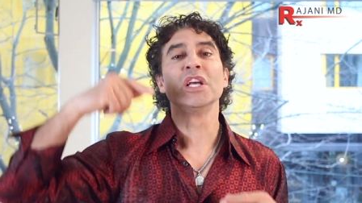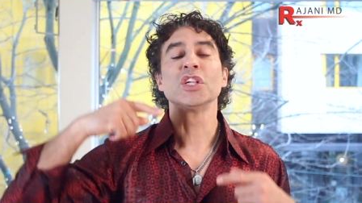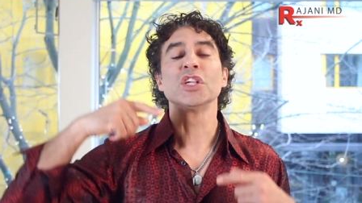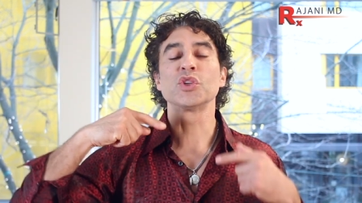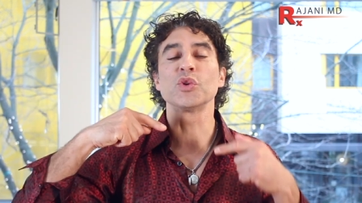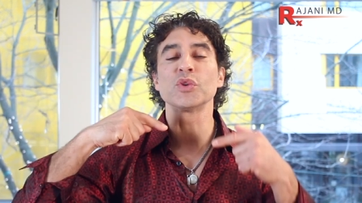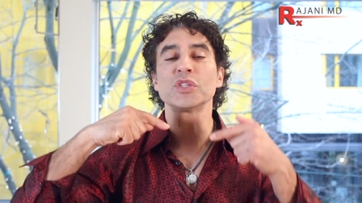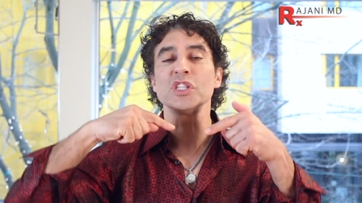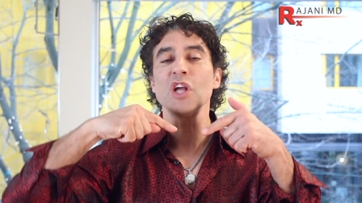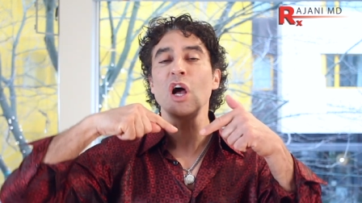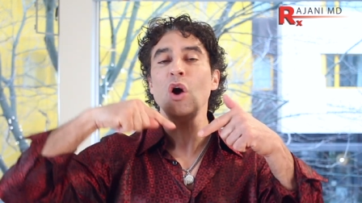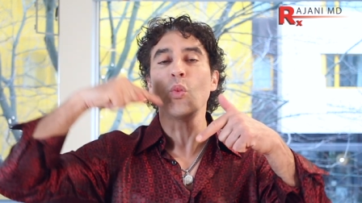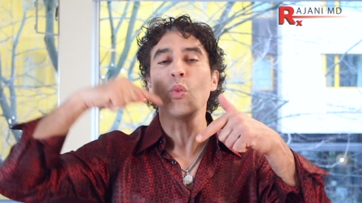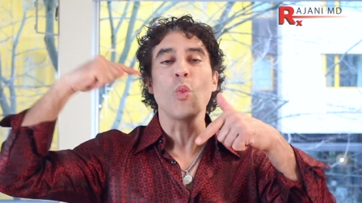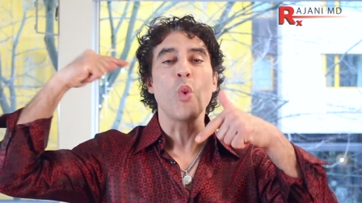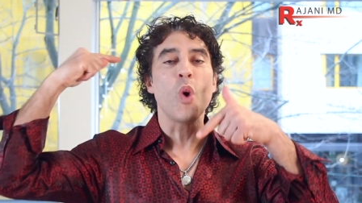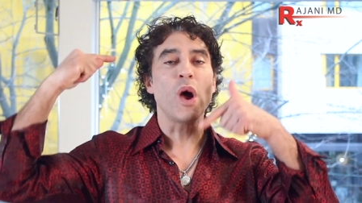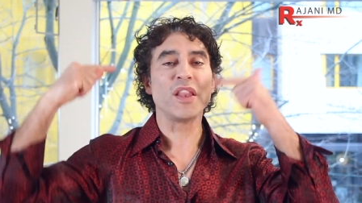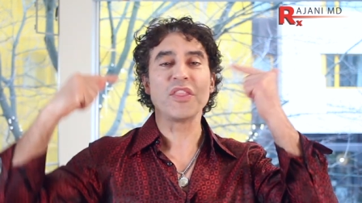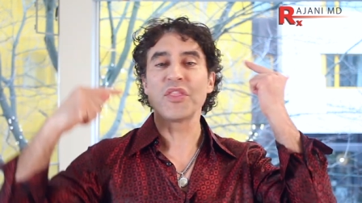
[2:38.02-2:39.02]
So it's not
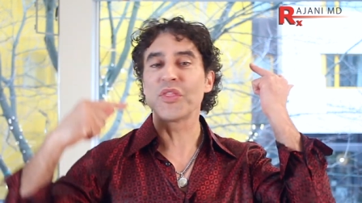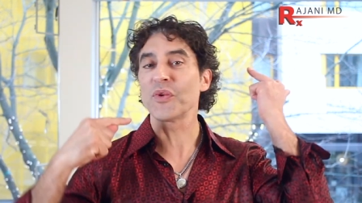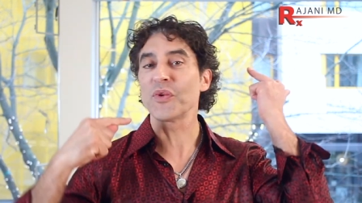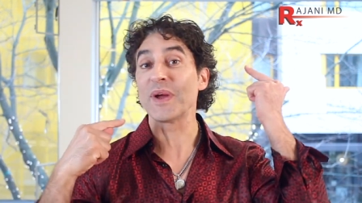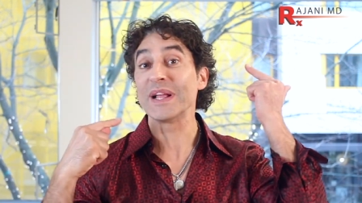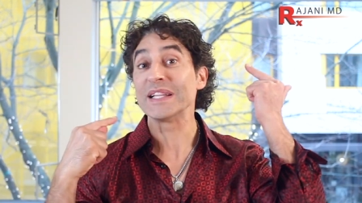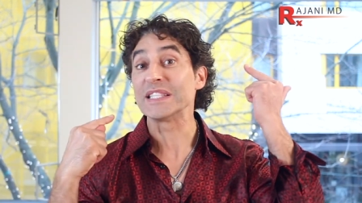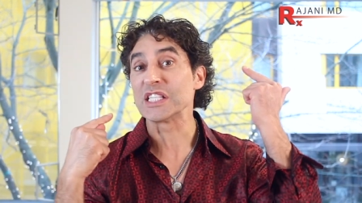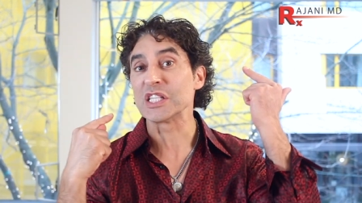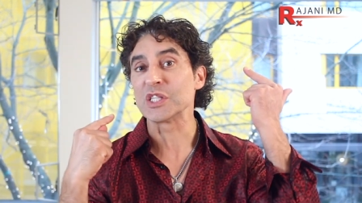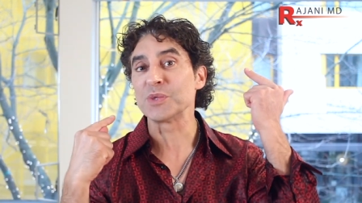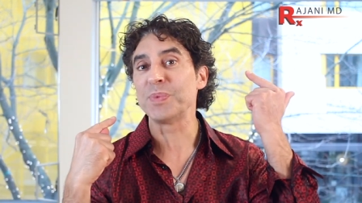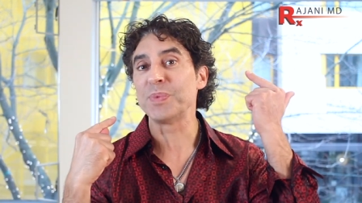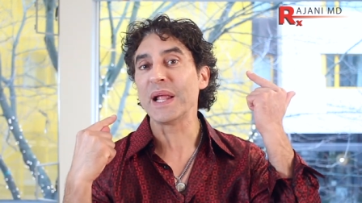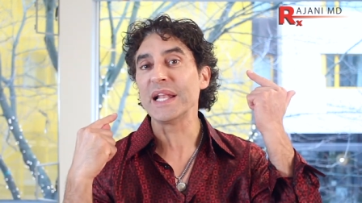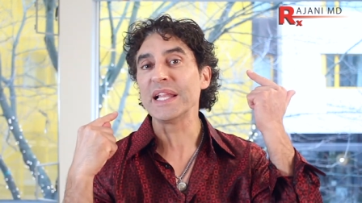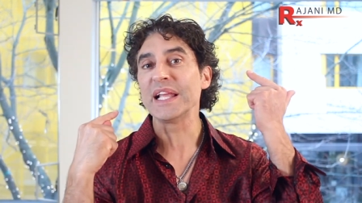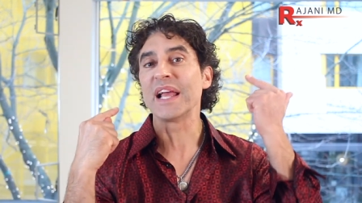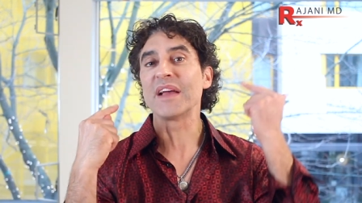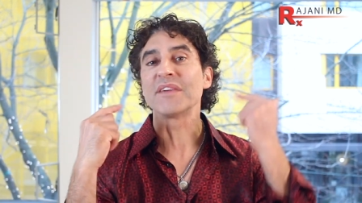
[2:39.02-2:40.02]
one thread
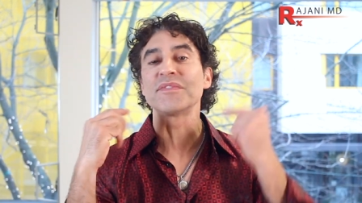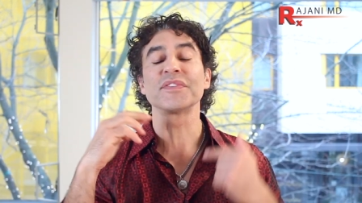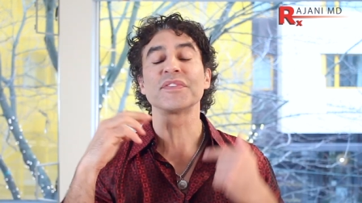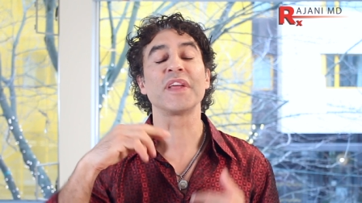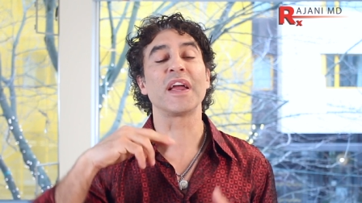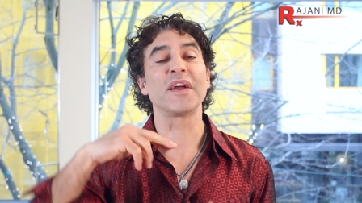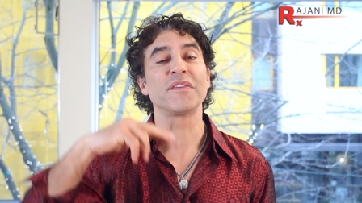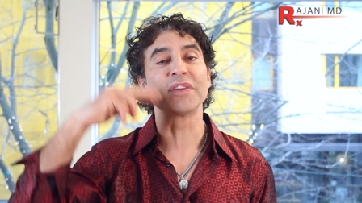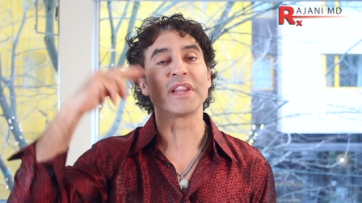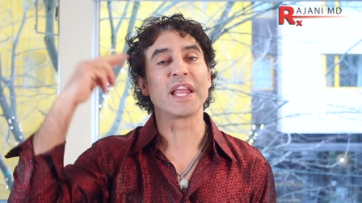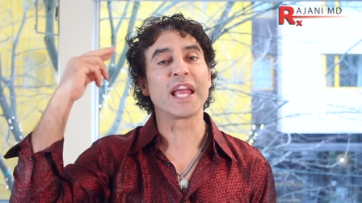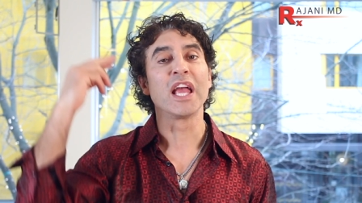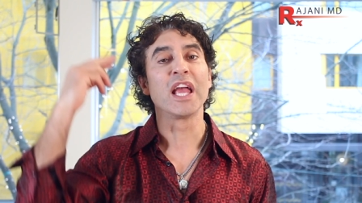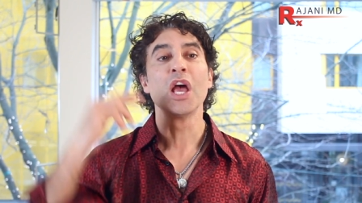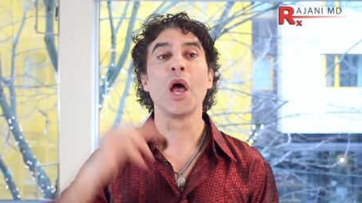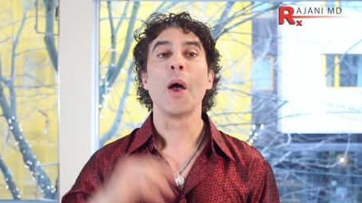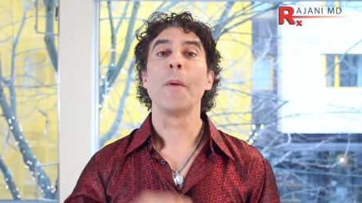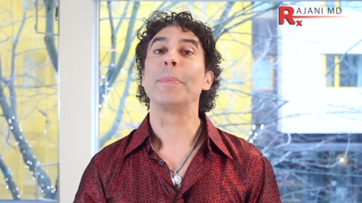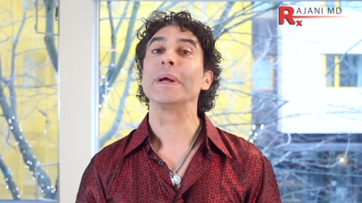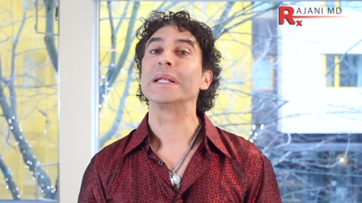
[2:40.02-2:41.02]
suspending everything,
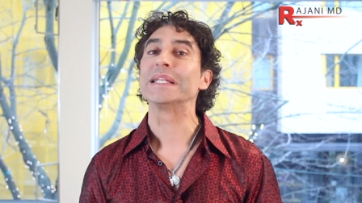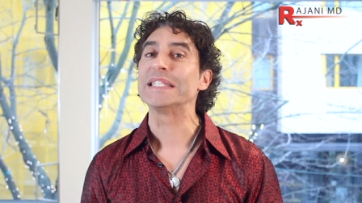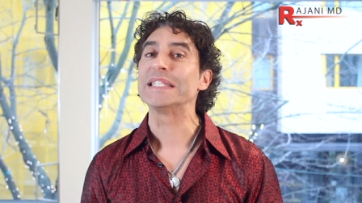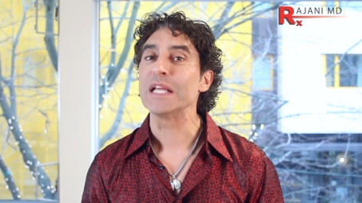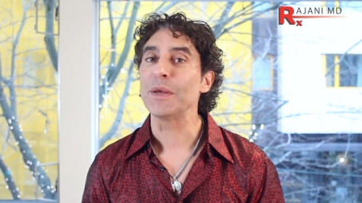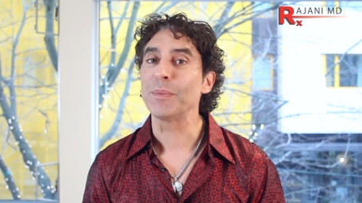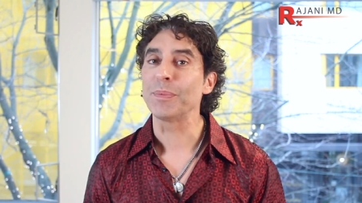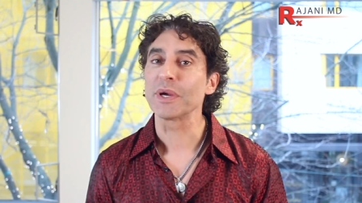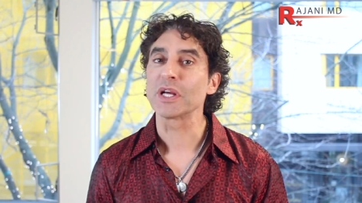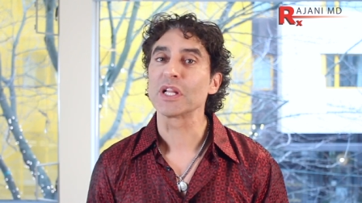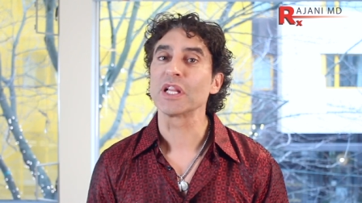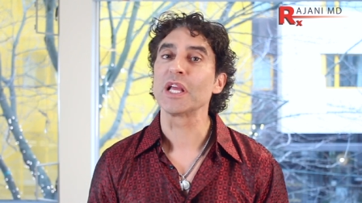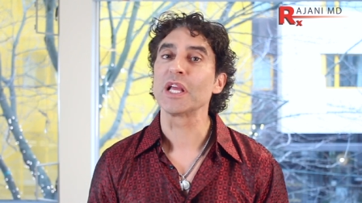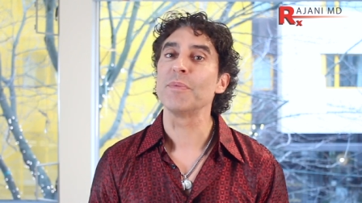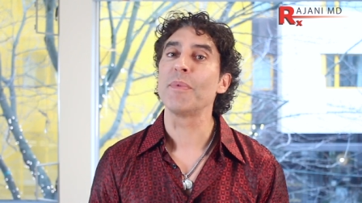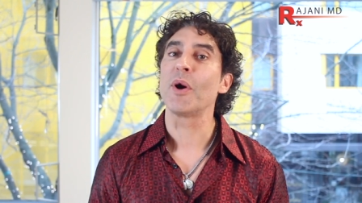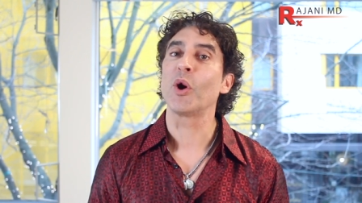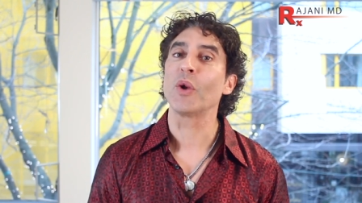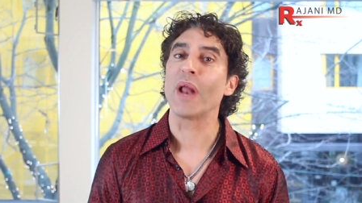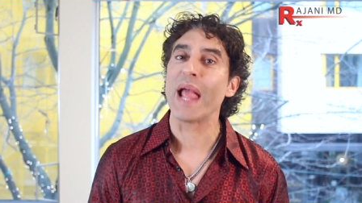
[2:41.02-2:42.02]
but typically
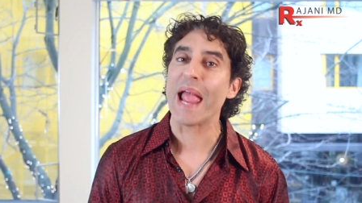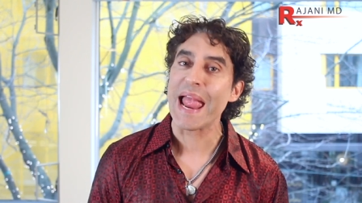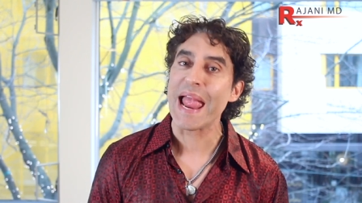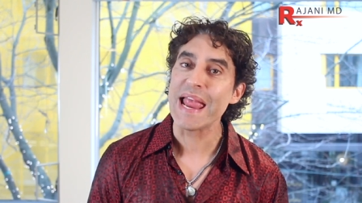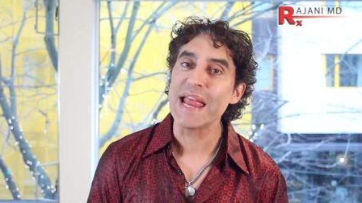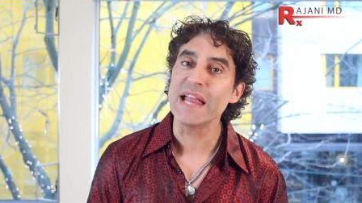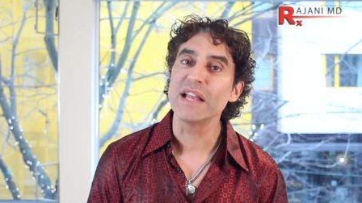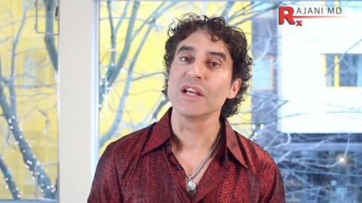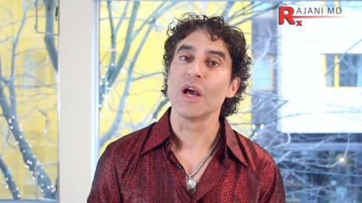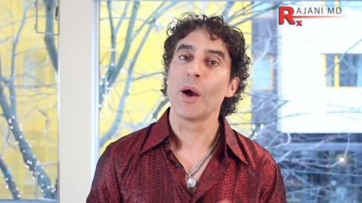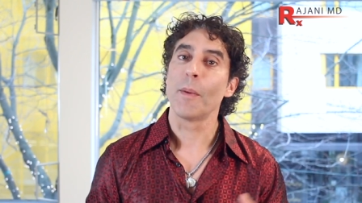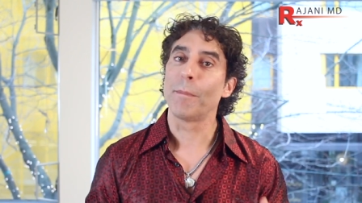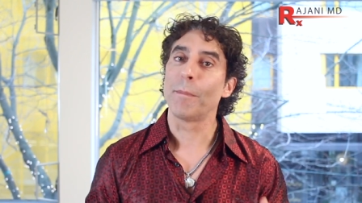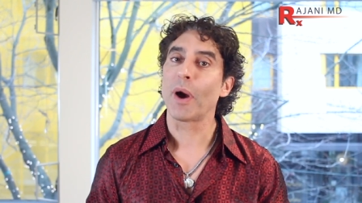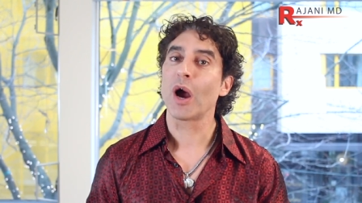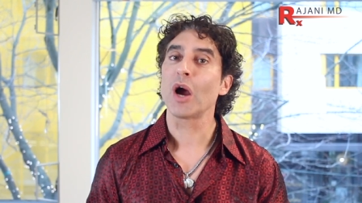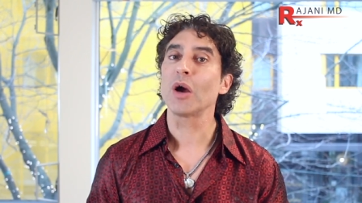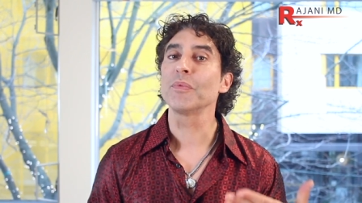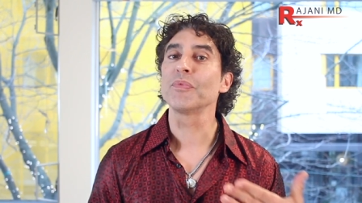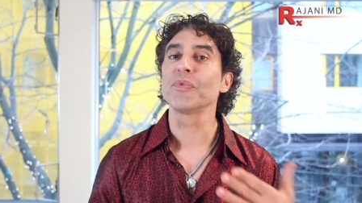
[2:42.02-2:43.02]
about eight
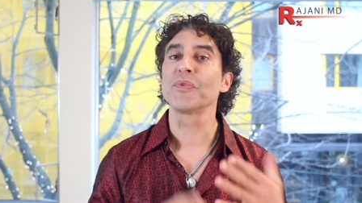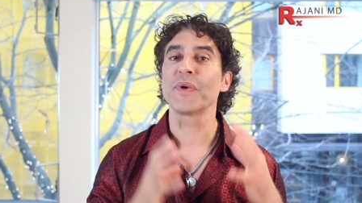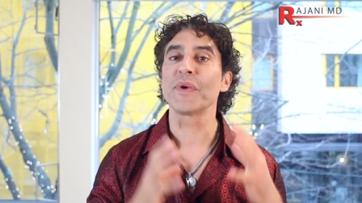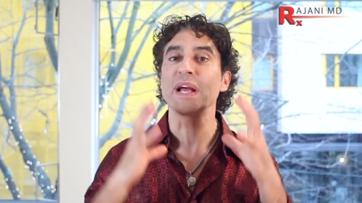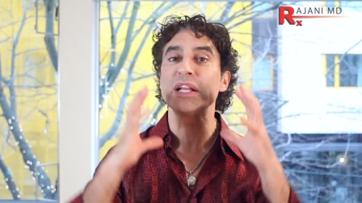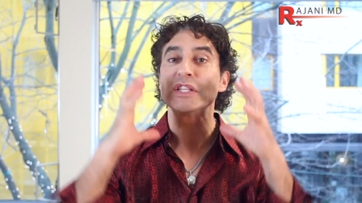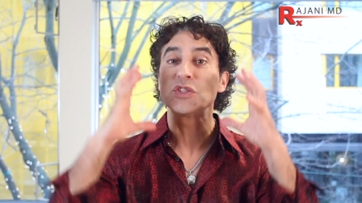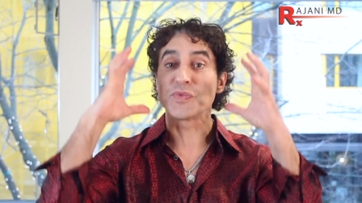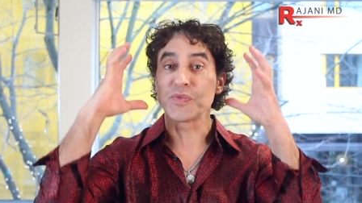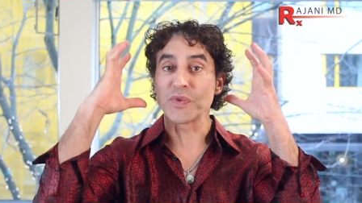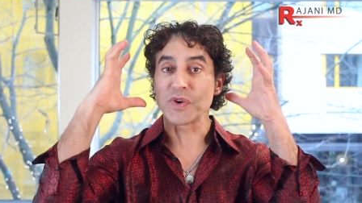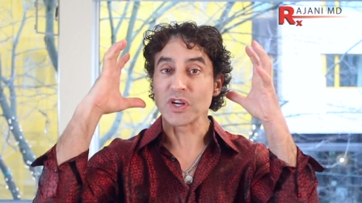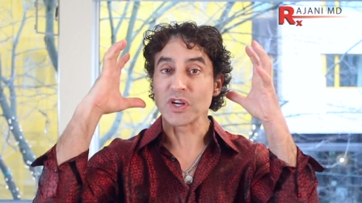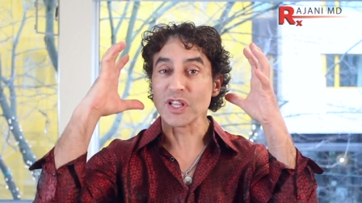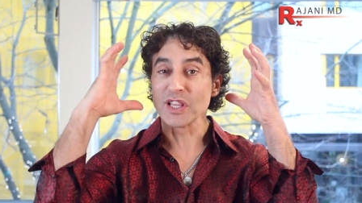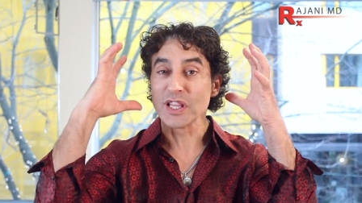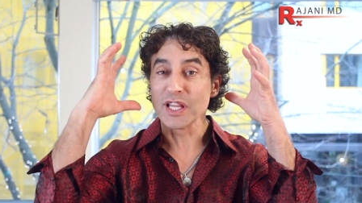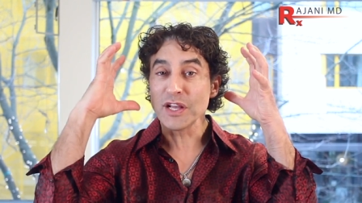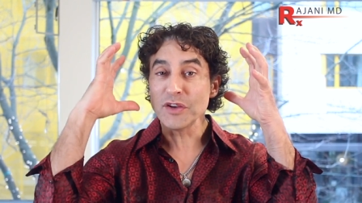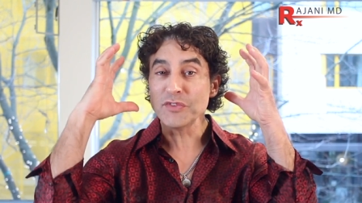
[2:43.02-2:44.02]
barb threads for a
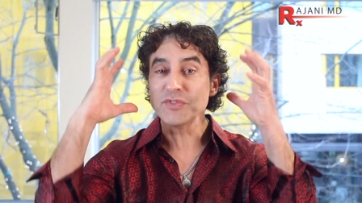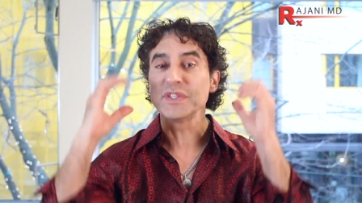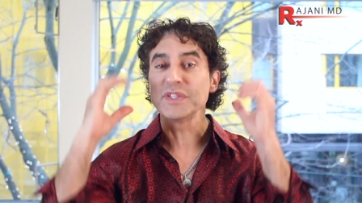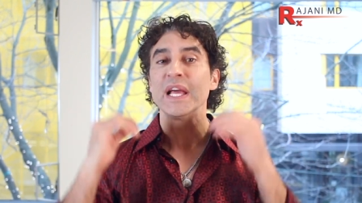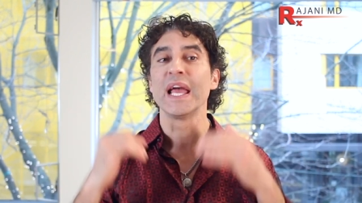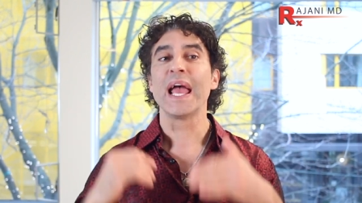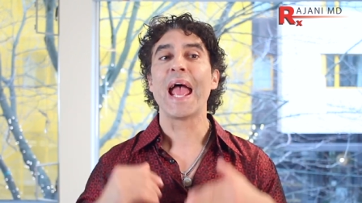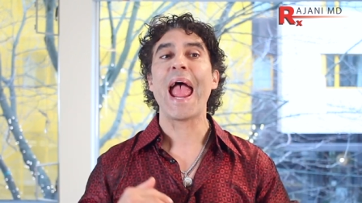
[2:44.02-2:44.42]
lift.